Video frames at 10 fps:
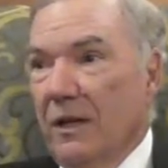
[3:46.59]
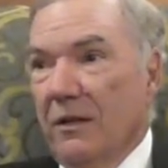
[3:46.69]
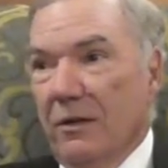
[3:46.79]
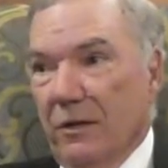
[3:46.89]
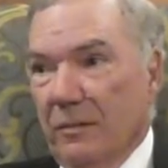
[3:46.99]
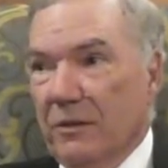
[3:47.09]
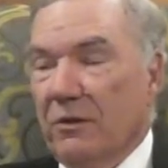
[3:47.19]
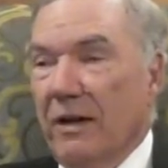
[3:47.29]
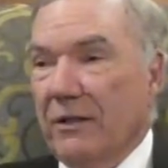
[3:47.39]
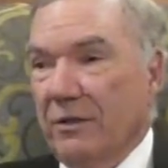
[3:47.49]
and they're going to be
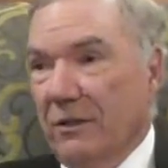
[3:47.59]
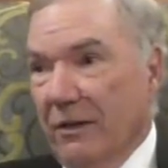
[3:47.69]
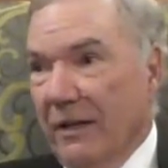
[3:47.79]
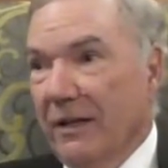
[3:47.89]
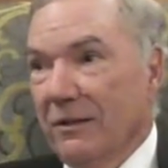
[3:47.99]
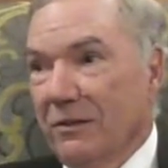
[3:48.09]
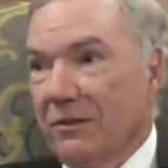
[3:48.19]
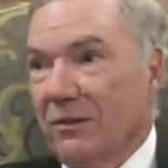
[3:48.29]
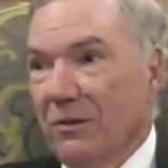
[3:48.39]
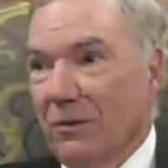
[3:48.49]
scratching their heads.
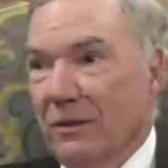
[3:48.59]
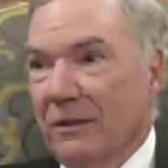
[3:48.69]
So